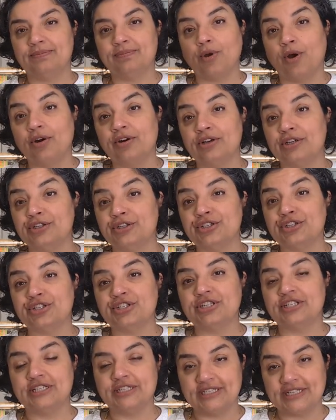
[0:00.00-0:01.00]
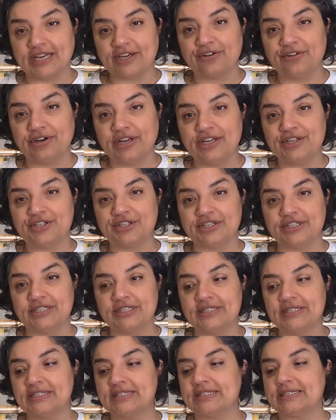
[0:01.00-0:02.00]
orange
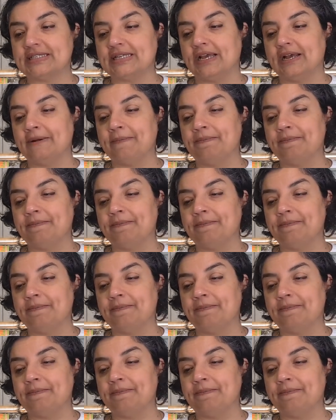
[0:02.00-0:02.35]
decorations.